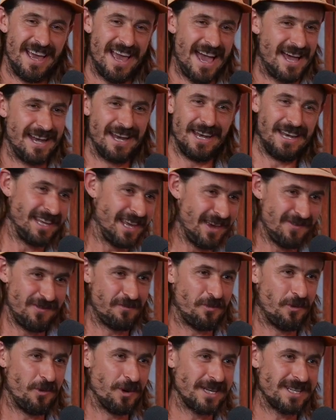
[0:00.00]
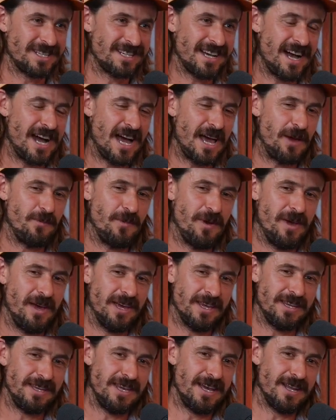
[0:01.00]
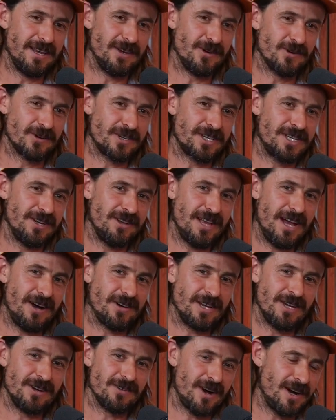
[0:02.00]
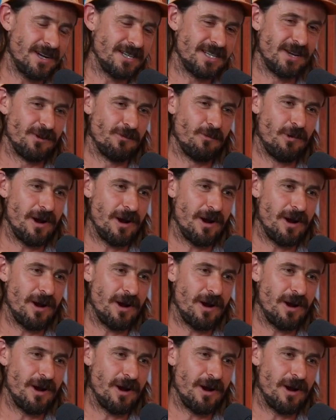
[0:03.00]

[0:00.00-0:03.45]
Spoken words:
at any given point in time, yet you're still out here hunting.